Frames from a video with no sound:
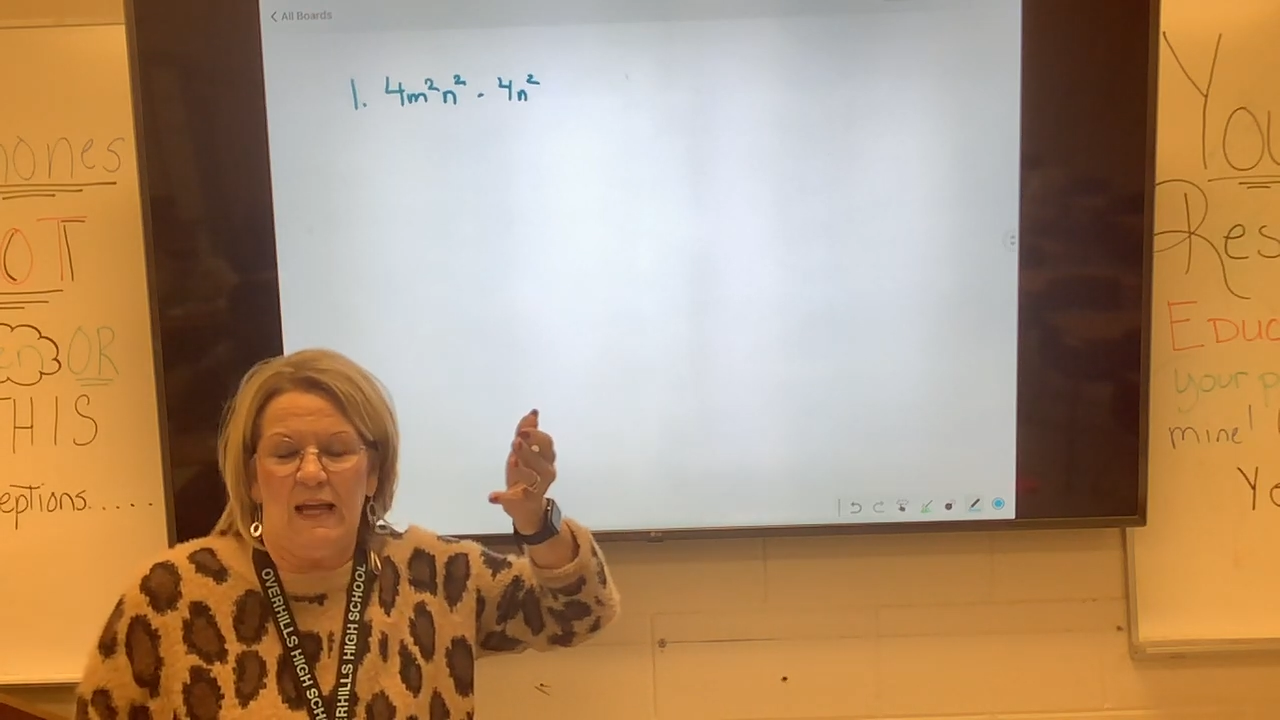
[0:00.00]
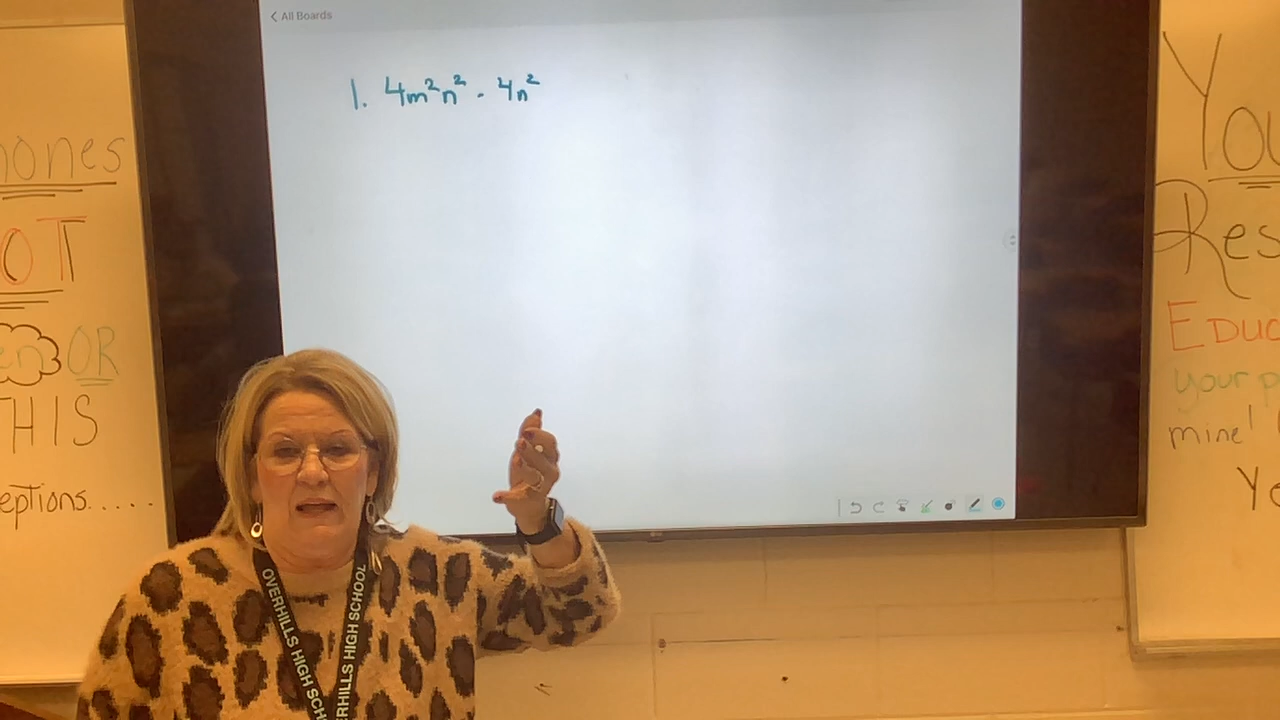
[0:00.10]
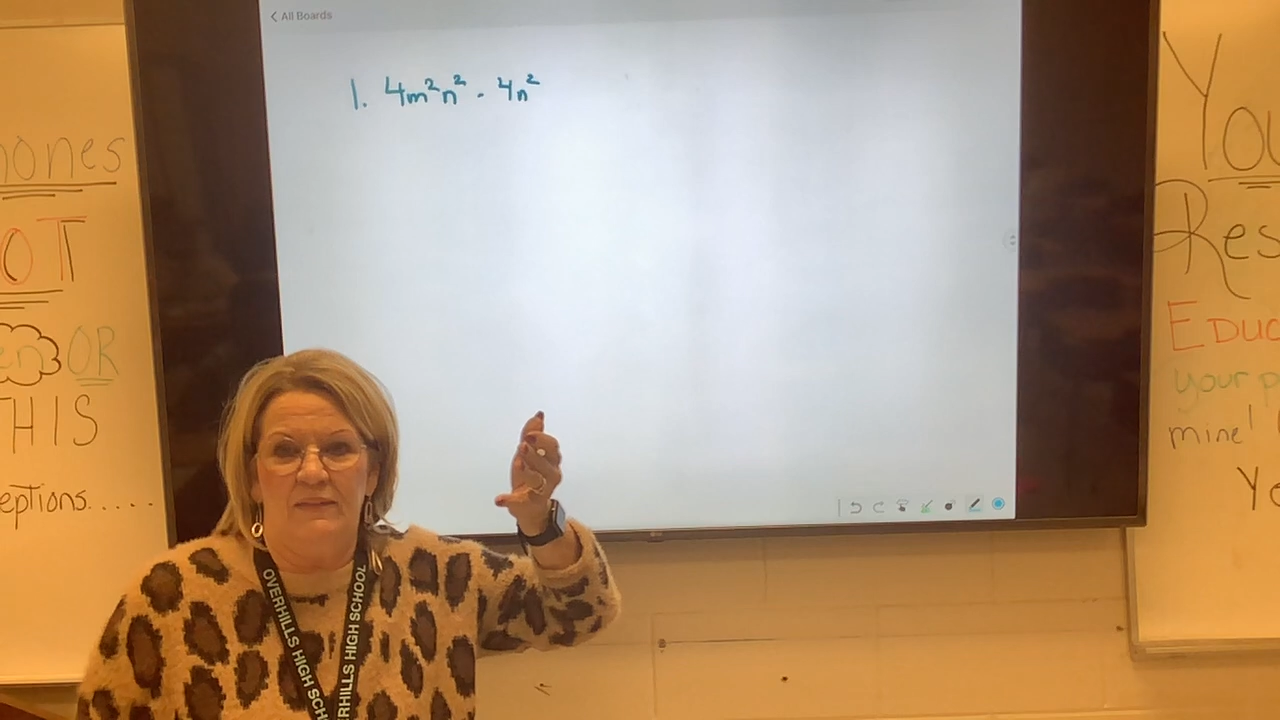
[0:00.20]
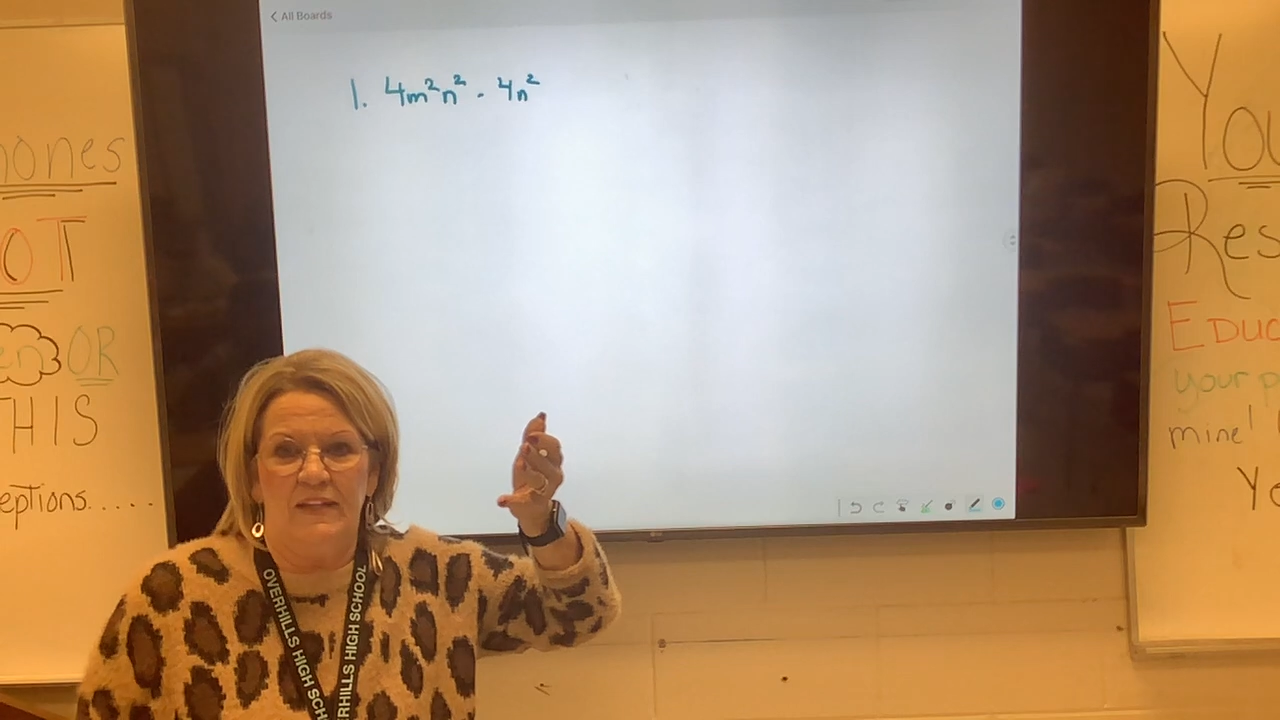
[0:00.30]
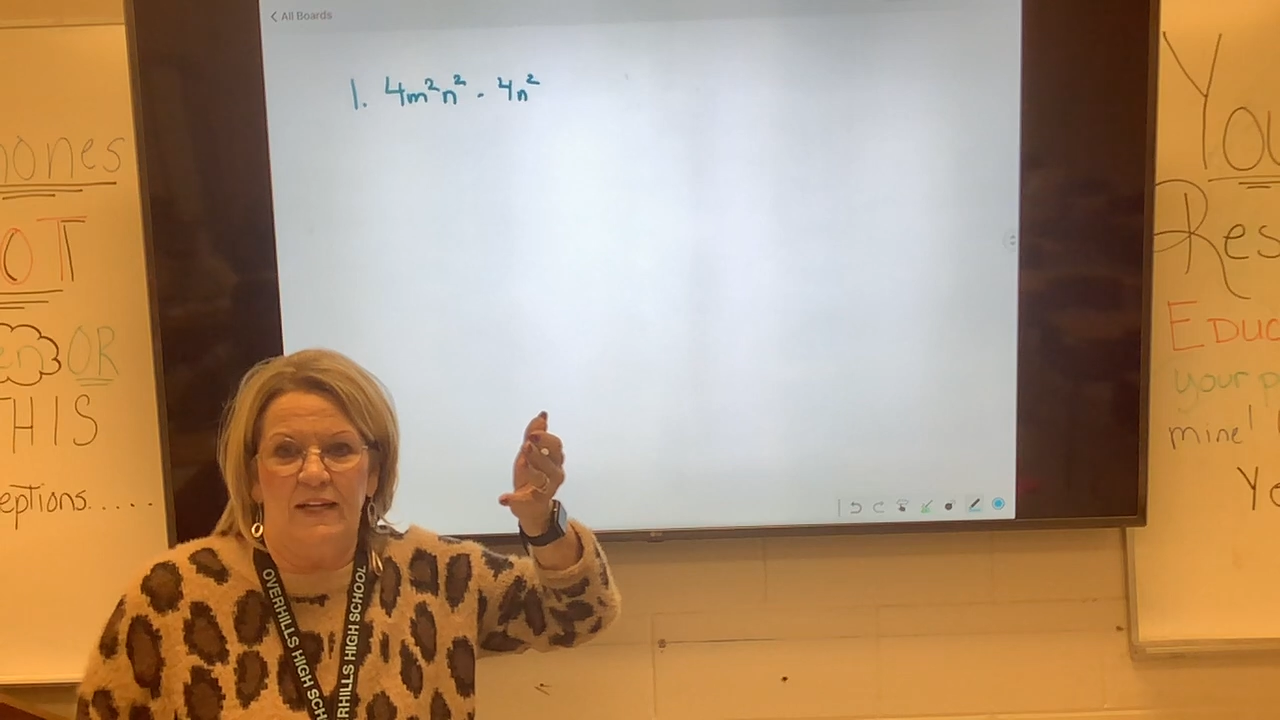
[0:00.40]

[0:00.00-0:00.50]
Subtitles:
add the